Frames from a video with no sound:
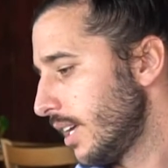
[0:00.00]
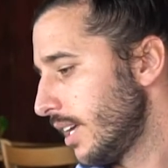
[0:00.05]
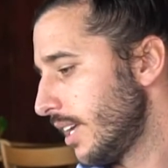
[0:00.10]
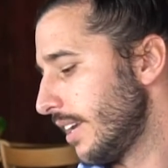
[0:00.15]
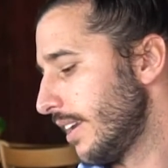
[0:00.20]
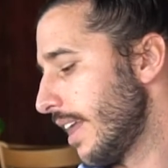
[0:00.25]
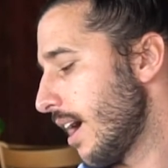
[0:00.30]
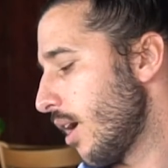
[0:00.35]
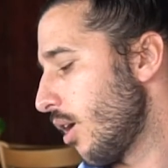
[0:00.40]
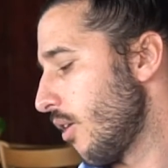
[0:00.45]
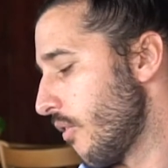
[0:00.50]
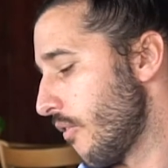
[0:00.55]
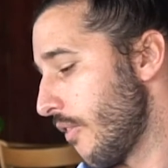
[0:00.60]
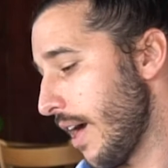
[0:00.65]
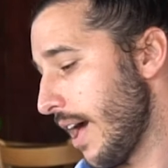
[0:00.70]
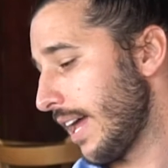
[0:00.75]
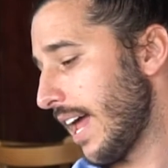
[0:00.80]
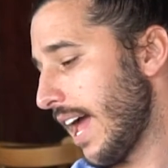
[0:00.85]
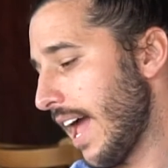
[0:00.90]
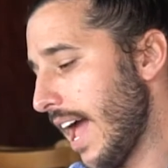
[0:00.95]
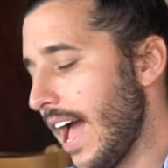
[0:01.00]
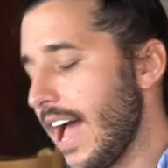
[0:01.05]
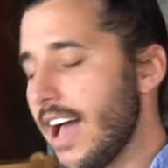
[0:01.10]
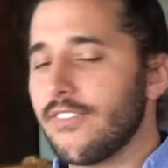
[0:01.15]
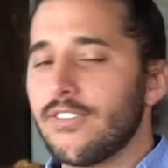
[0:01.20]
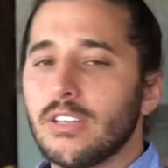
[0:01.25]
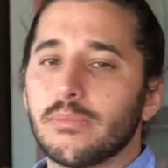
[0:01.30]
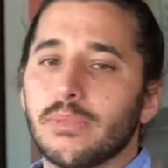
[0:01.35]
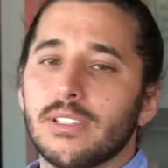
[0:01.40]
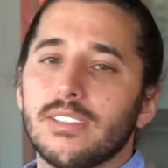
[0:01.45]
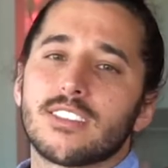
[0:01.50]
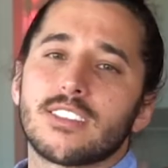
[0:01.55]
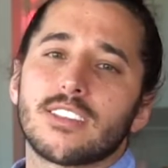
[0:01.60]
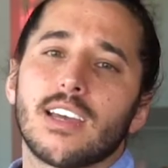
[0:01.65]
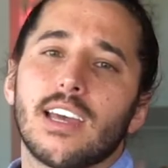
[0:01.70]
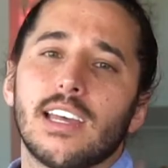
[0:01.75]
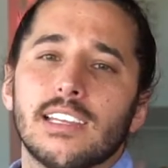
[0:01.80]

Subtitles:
Now, that having been said,